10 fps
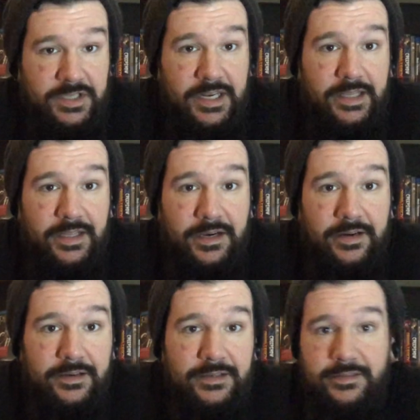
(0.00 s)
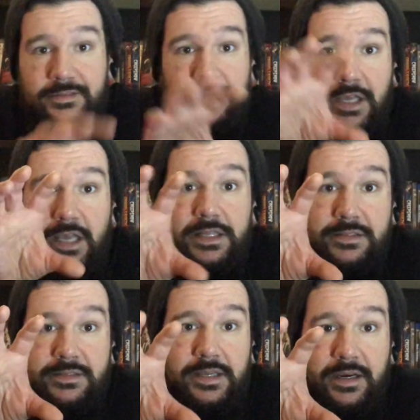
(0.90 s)
sitting there, and its little
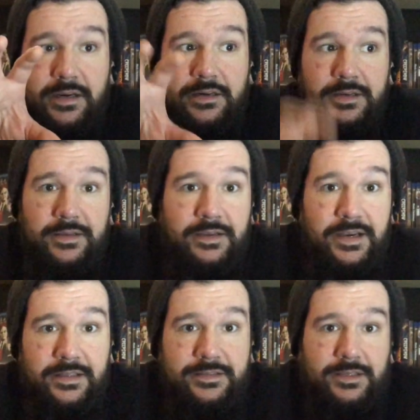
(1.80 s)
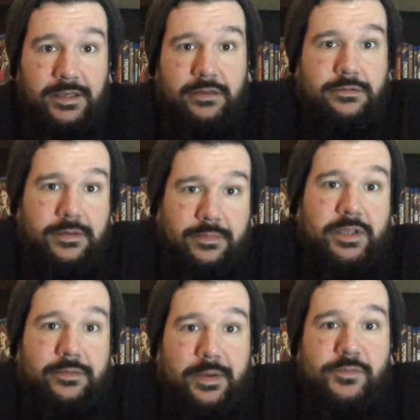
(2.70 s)
head's there, and it's like, I
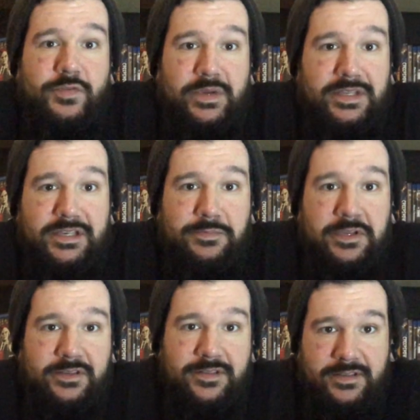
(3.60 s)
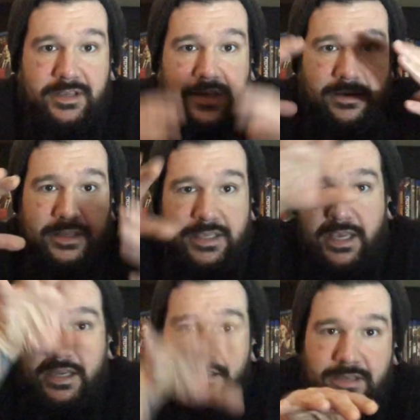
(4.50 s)
mean, I'm doing this because it's like its
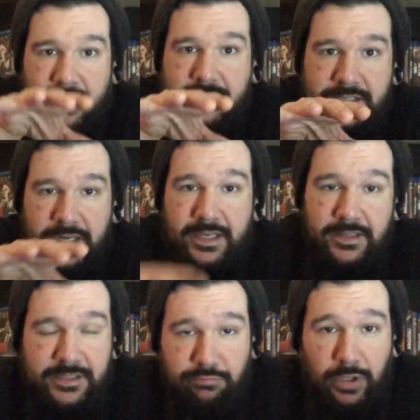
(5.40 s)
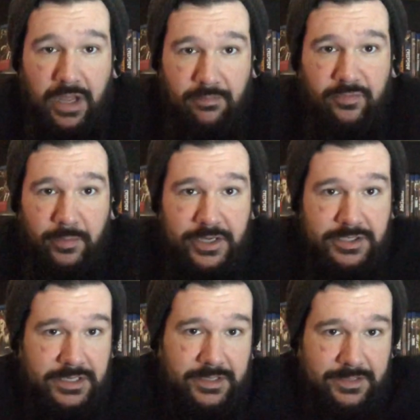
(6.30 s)
head is kind of sitting in this blob
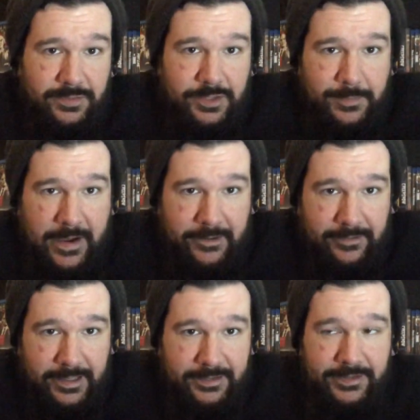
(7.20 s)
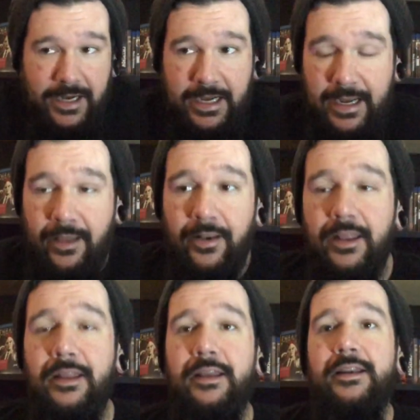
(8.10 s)
formation, and its little spider legs are hanging out.
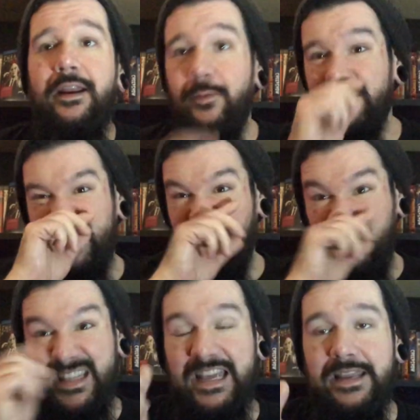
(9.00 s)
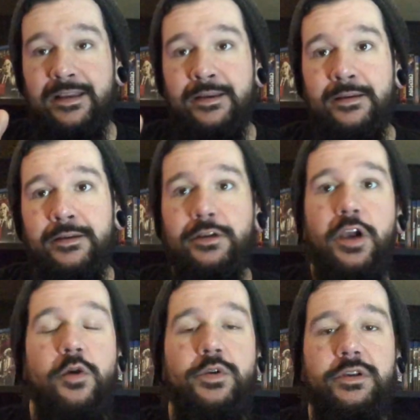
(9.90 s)
Now, I will say, when they
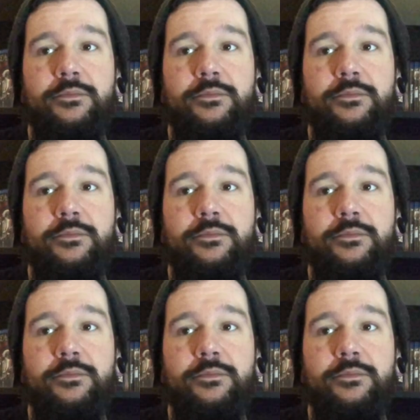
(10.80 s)
go